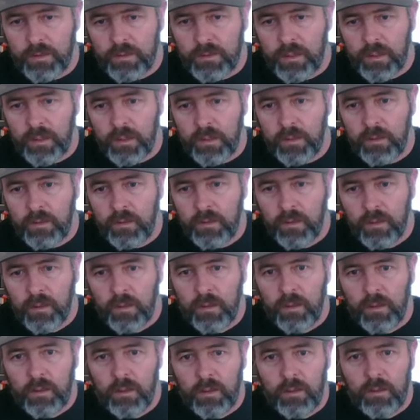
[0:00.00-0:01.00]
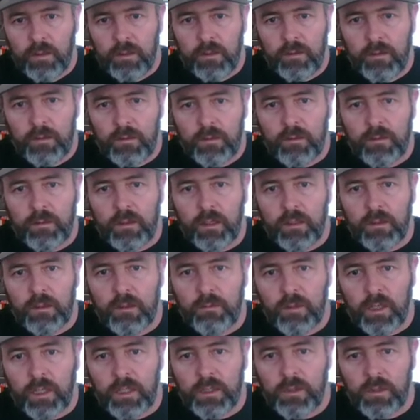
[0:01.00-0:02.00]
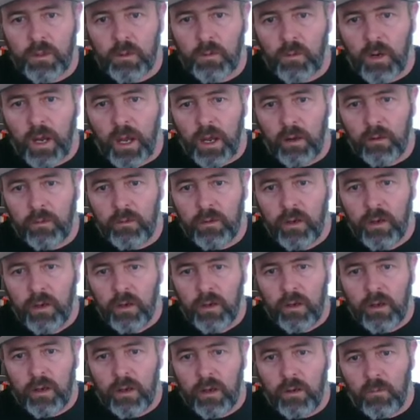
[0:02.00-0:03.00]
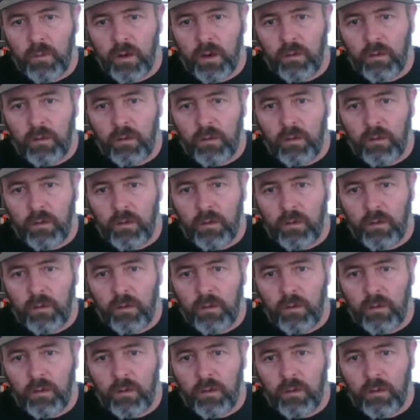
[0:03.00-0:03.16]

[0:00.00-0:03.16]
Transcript: that device around,